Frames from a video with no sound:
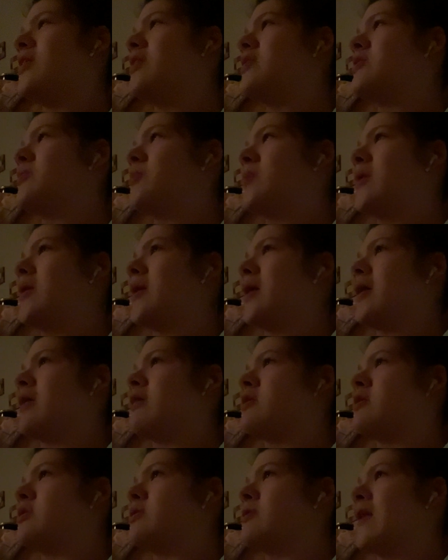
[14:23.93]
this week I
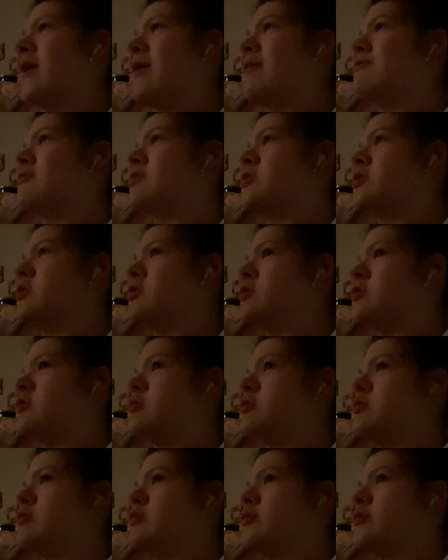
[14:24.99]
also have
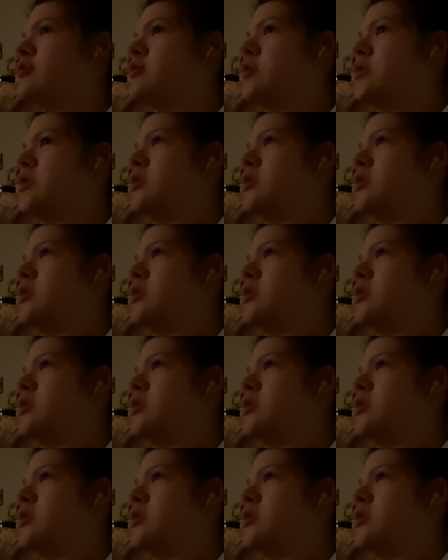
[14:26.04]
to